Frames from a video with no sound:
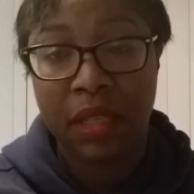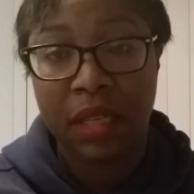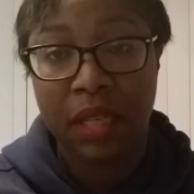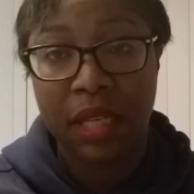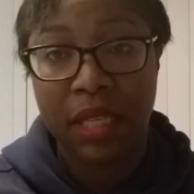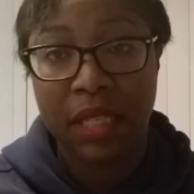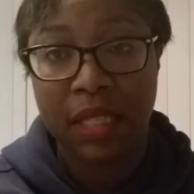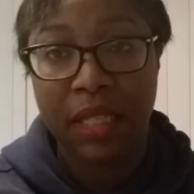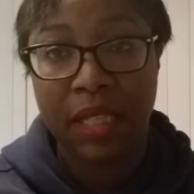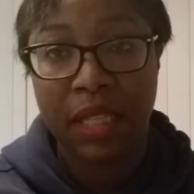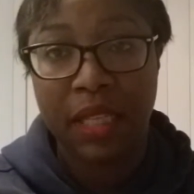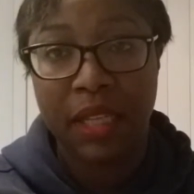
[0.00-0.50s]

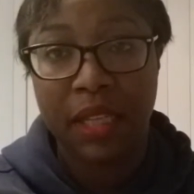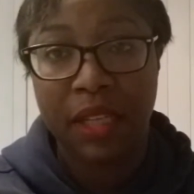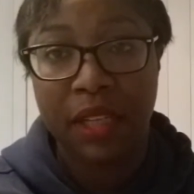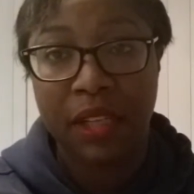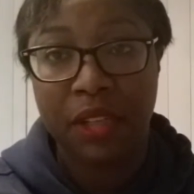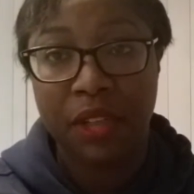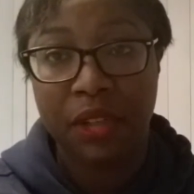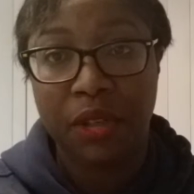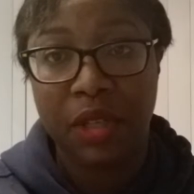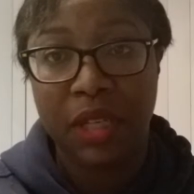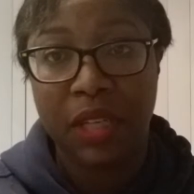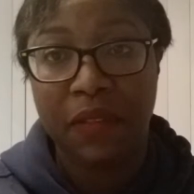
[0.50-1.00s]
and then
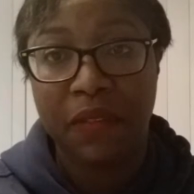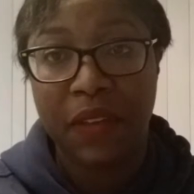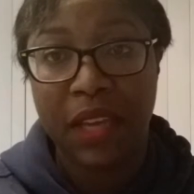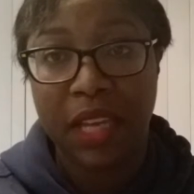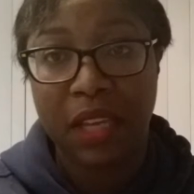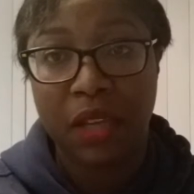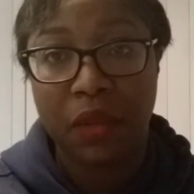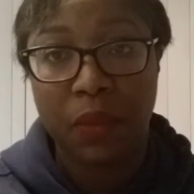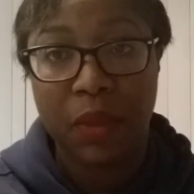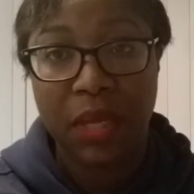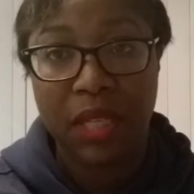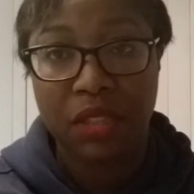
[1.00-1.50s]
your
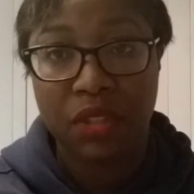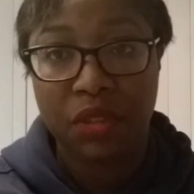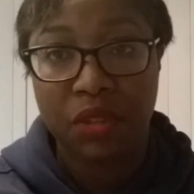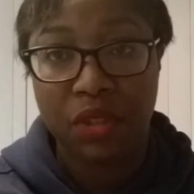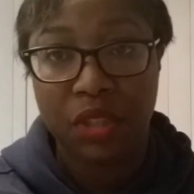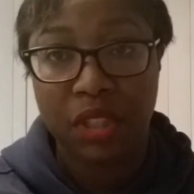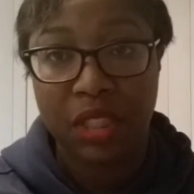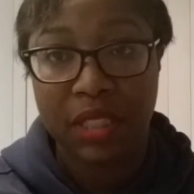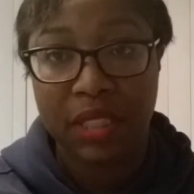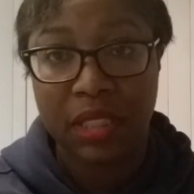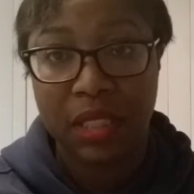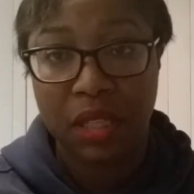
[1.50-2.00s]
evacuation
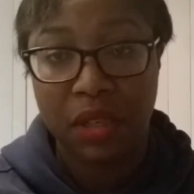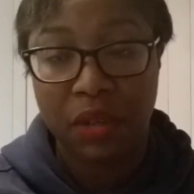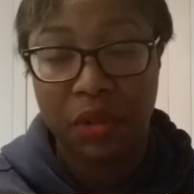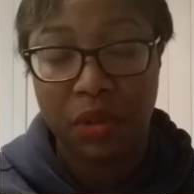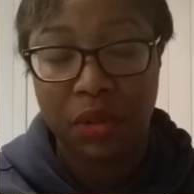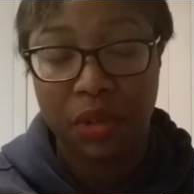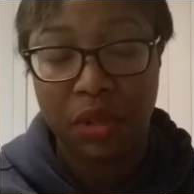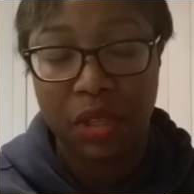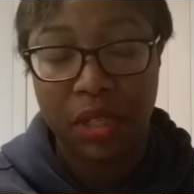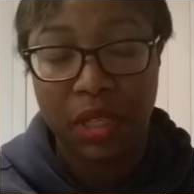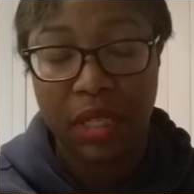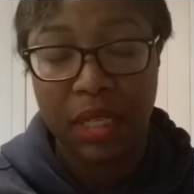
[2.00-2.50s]
or,
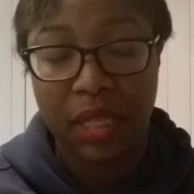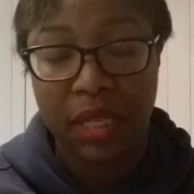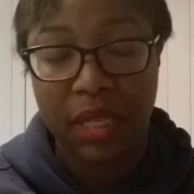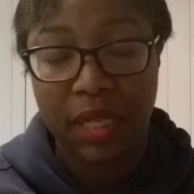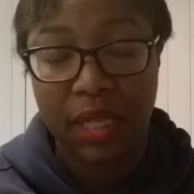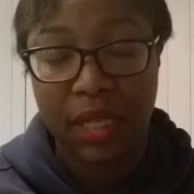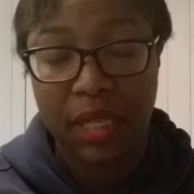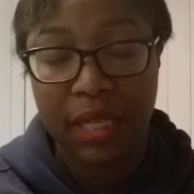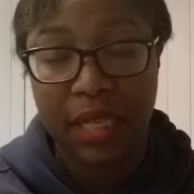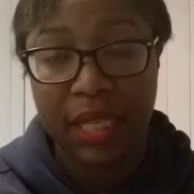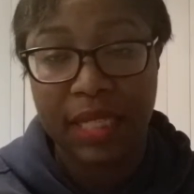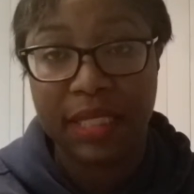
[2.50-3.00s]
or
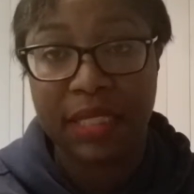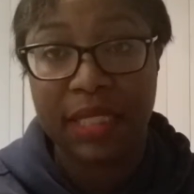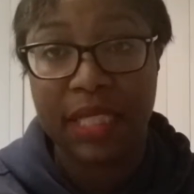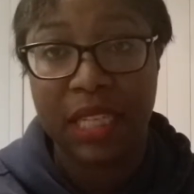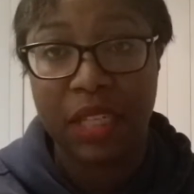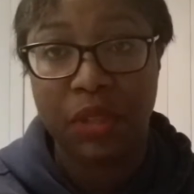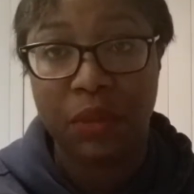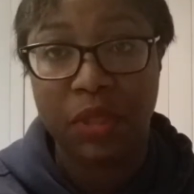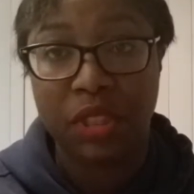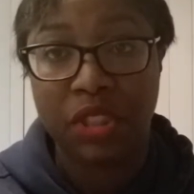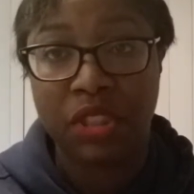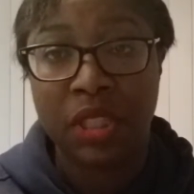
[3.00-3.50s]
uh,
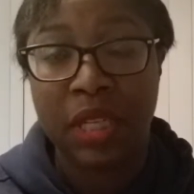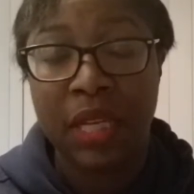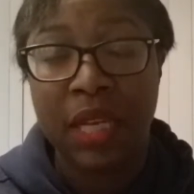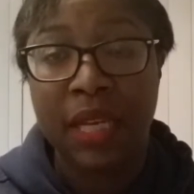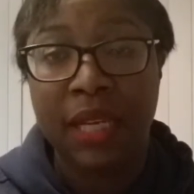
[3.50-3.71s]
extinguish.